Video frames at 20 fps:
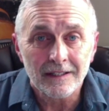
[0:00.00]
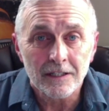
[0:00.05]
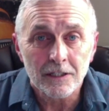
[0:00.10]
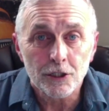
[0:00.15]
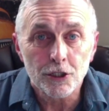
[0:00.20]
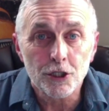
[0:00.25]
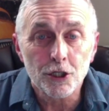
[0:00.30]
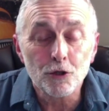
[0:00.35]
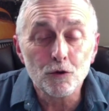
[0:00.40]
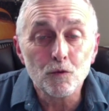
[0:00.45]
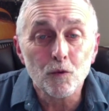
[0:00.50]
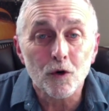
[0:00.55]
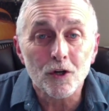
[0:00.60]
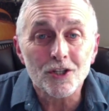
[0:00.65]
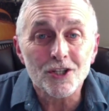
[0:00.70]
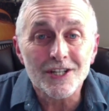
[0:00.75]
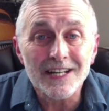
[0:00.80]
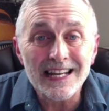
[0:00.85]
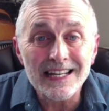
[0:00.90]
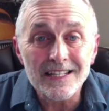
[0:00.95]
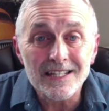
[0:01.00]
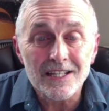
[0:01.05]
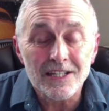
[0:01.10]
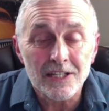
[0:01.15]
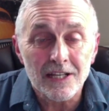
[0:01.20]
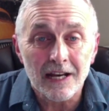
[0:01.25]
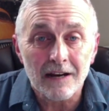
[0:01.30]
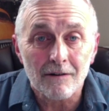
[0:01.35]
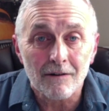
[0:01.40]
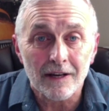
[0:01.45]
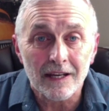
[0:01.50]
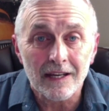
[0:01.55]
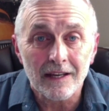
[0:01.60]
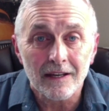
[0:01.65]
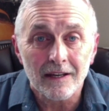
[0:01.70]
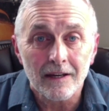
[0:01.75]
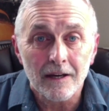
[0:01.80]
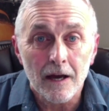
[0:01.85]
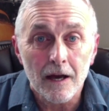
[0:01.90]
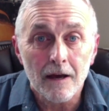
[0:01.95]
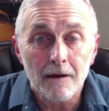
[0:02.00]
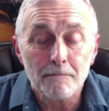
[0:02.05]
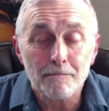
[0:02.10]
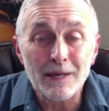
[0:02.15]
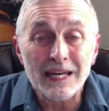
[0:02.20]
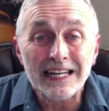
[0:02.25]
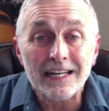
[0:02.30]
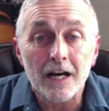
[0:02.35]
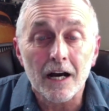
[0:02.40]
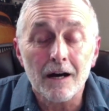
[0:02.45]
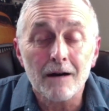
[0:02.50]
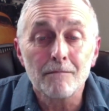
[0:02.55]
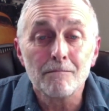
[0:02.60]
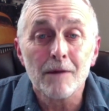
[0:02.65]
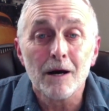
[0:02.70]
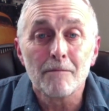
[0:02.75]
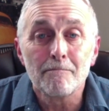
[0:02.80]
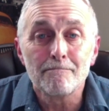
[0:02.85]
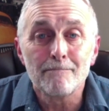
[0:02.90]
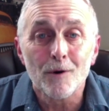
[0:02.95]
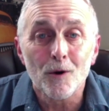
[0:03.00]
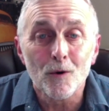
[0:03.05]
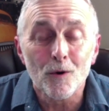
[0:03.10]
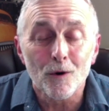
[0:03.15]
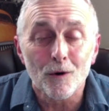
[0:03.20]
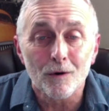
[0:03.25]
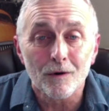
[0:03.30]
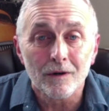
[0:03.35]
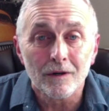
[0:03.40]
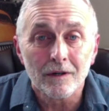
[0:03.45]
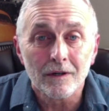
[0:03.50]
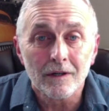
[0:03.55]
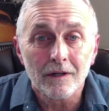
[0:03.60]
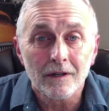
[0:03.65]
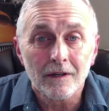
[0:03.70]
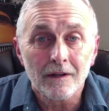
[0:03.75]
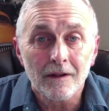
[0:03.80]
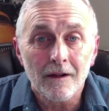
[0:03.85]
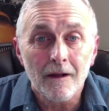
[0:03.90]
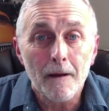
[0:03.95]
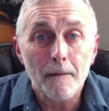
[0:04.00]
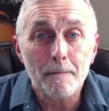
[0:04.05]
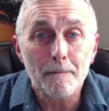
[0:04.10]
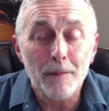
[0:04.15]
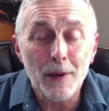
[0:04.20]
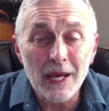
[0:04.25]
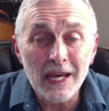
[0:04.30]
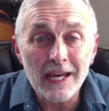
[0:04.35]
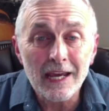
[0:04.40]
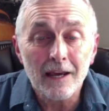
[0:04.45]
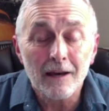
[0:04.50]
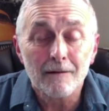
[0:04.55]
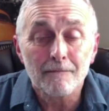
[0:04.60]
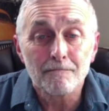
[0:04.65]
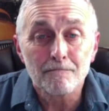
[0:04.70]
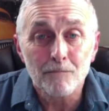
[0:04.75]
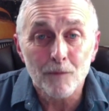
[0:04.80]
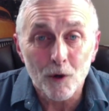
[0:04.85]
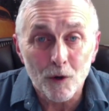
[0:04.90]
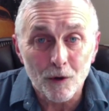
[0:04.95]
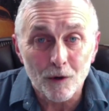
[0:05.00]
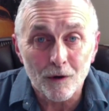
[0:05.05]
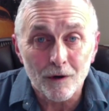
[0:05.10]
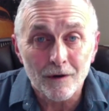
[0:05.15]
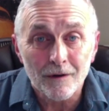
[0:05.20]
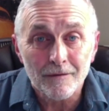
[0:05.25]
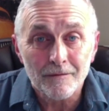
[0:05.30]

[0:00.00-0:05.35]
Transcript: Do what's necessary. Become more. Be more.